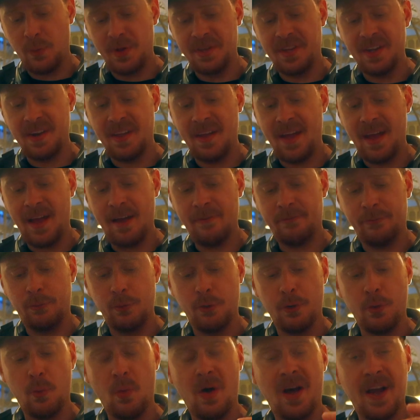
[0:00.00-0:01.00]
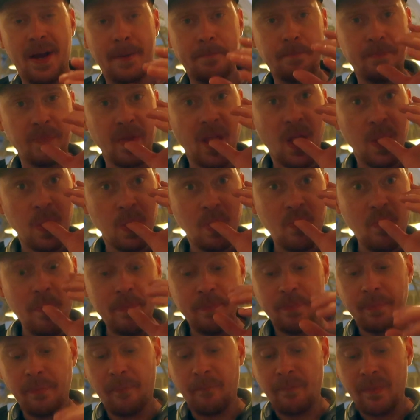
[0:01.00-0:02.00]
If we didn't have food and wine,
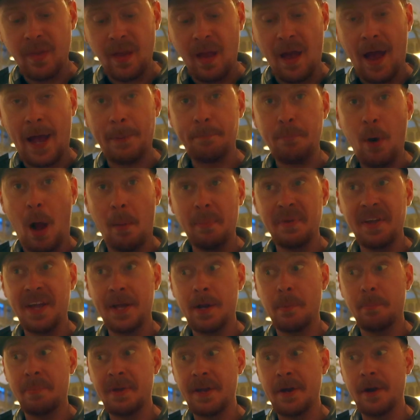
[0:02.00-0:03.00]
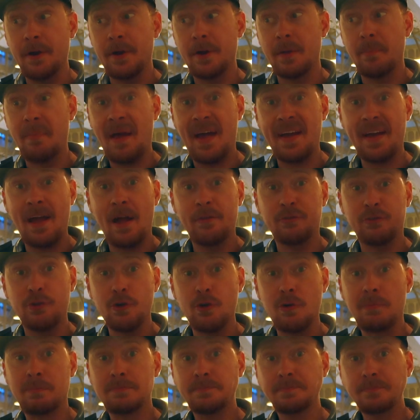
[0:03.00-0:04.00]
yeah, I'd probably get a beer and a baguette
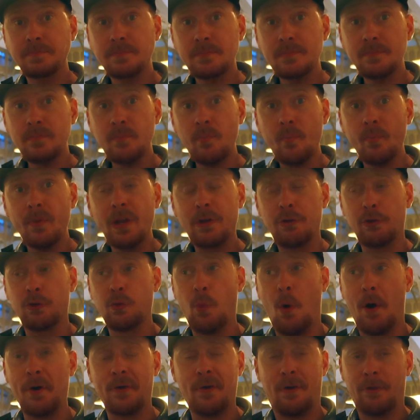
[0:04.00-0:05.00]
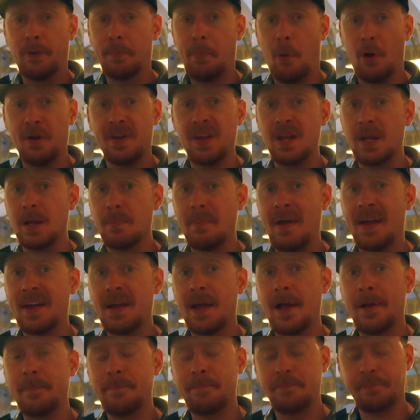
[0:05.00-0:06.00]
too. Yep. And just walk around the park eating
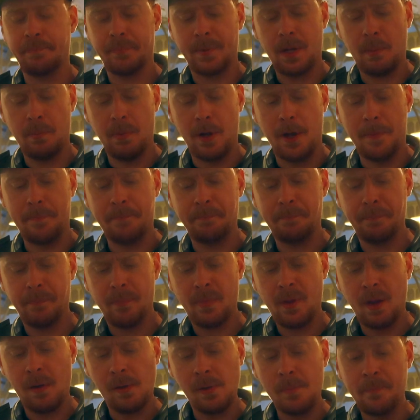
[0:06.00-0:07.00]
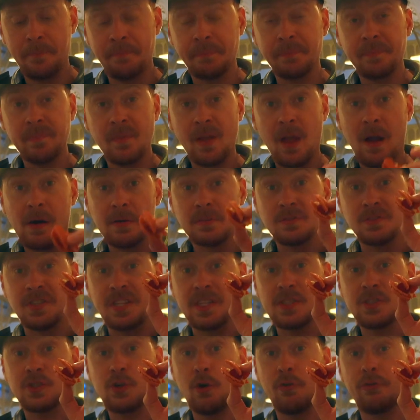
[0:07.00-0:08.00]
baguette. But all right,
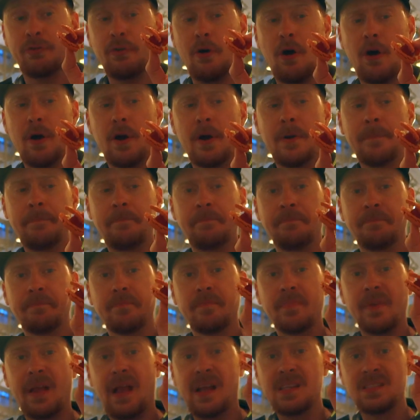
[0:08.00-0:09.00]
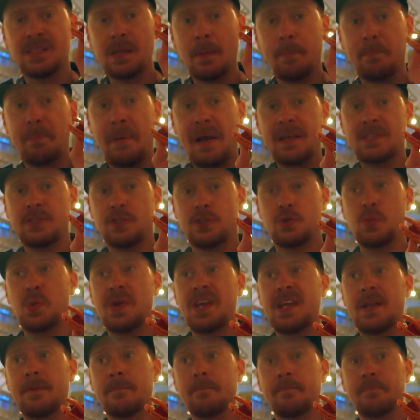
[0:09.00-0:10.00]
this so far is the best
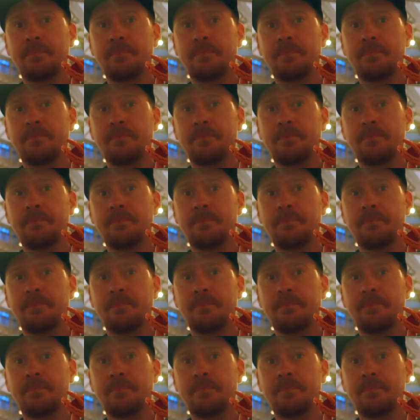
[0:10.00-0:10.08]
sweet